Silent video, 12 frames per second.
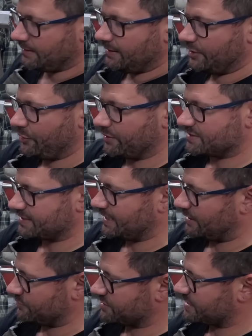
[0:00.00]
and you can see
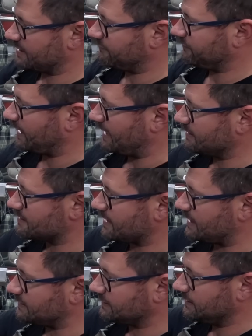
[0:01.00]
how it just kind of flattens
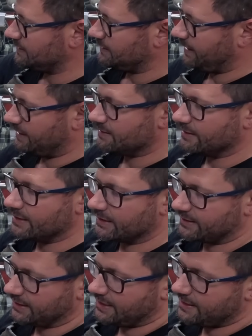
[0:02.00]
out into nothing